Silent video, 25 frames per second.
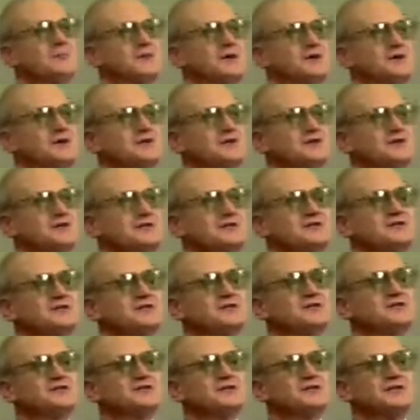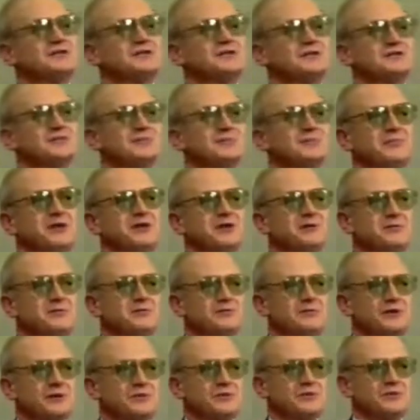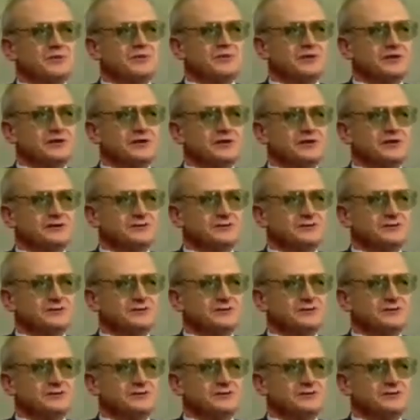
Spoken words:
Because this is the minimum number of